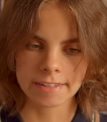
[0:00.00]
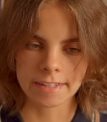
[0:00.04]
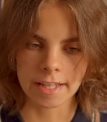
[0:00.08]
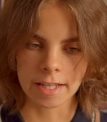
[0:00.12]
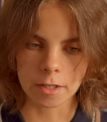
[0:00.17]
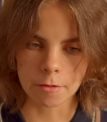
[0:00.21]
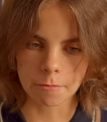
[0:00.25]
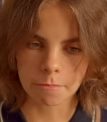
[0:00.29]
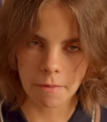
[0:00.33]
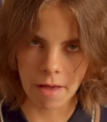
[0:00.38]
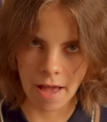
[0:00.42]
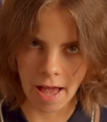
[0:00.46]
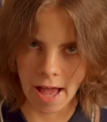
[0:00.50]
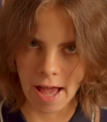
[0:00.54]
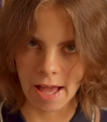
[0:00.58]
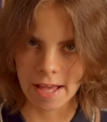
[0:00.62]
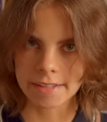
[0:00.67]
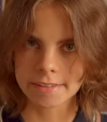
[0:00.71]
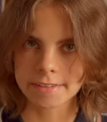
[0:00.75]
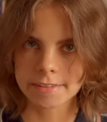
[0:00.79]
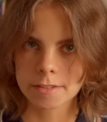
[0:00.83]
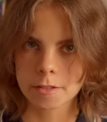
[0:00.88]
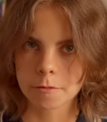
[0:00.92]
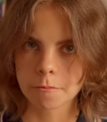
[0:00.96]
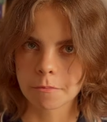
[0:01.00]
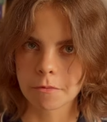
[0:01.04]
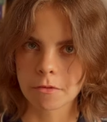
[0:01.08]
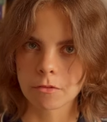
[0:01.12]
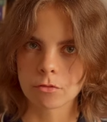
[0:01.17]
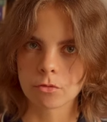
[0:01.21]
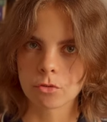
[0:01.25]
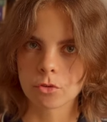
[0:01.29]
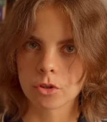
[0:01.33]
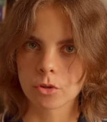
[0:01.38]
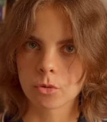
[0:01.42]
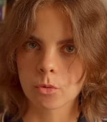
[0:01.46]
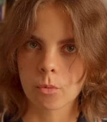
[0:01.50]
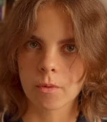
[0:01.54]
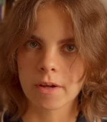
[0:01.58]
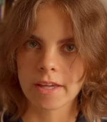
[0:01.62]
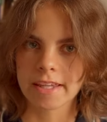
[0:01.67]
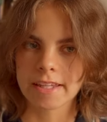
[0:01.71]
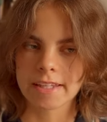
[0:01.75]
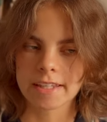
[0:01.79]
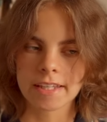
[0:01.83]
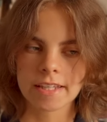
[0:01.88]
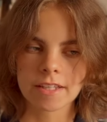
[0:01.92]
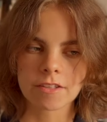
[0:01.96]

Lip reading: that pass before we